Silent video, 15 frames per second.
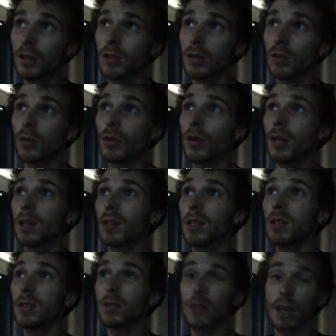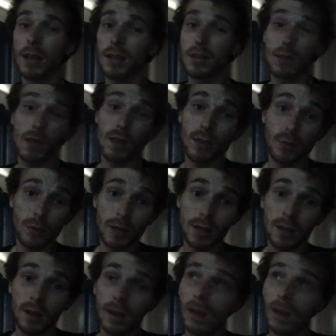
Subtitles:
So create at least, I'd say 3,